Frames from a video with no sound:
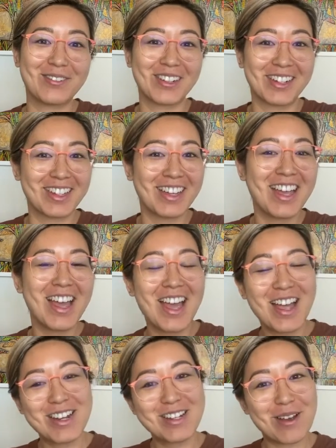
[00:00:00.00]
want to
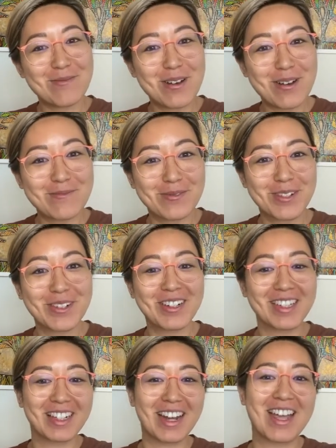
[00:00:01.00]
jump on
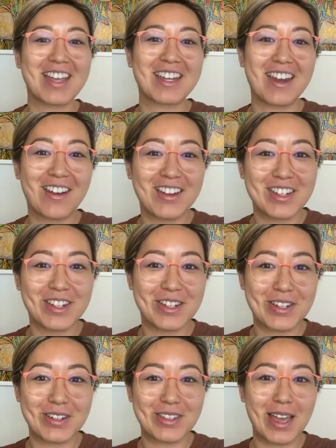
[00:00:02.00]
board, then I encourage you to
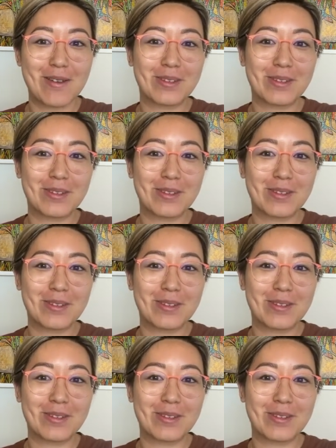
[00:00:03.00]
do that.